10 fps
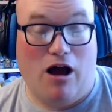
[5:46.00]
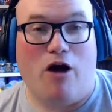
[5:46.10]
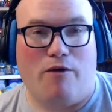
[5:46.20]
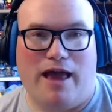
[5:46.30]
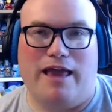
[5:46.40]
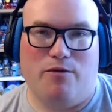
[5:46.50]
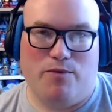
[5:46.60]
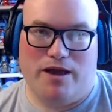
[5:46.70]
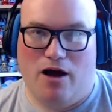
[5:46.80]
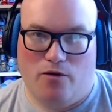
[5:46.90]
okay, here we
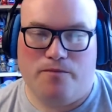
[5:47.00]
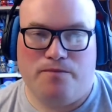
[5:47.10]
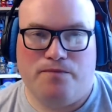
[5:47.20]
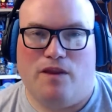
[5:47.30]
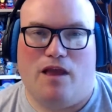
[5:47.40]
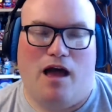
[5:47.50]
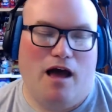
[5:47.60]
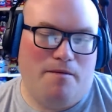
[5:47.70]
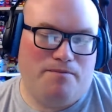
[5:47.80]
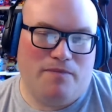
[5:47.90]
go.
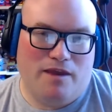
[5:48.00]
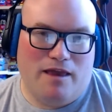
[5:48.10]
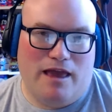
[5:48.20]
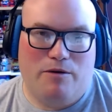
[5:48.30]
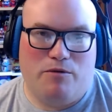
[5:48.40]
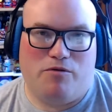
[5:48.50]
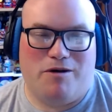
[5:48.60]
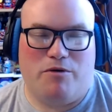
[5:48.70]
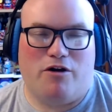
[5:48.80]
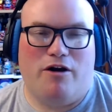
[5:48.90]
It would
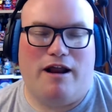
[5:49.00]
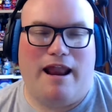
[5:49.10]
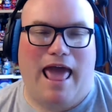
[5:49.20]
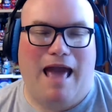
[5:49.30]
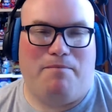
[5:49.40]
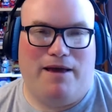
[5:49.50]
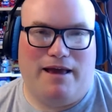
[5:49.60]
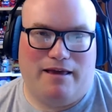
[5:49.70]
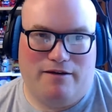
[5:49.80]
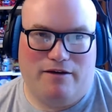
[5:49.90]
probably would have gone an
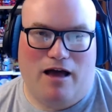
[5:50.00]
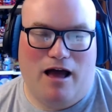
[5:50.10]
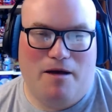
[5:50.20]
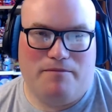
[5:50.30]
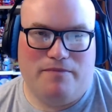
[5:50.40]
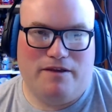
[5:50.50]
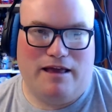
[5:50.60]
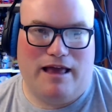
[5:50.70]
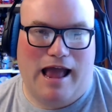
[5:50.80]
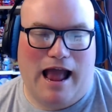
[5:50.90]
epic.
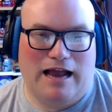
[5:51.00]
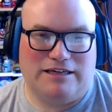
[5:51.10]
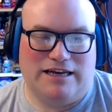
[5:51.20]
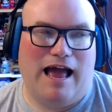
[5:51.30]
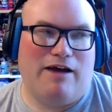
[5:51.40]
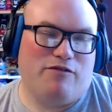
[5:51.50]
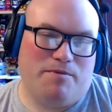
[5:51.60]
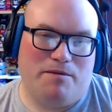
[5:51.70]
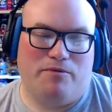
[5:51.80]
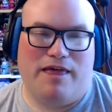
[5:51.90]
Actually, for
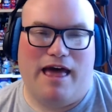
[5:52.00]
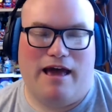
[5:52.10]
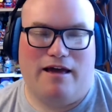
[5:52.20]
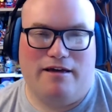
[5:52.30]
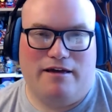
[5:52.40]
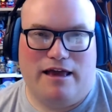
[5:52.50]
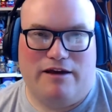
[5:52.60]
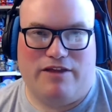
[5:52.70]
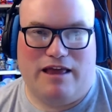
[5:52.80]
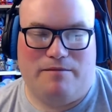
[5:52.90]
people there,
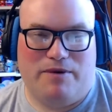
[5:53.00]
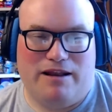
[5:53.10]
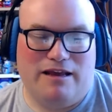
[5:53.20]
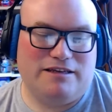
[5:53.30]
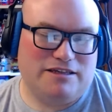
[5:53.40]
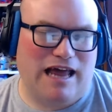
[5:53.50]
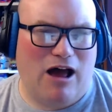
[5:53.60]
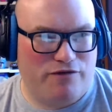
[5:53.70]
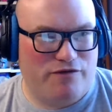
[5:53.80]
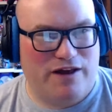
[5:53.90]
if they'd been. It's just that
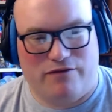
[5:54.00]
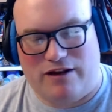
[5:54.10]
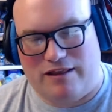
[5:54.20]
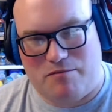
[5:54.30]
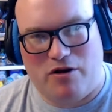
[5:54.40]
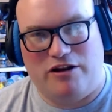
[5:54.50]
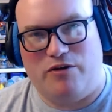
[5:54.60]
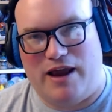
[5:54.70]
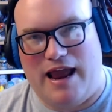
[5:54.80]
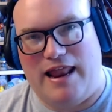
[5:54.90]
odd thing of like them only
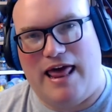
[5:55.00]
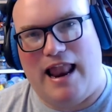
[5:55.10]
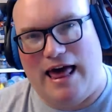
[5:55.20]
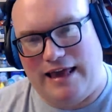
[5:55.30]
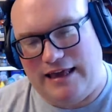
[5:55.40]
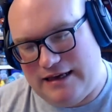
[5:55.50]
doing it in LA.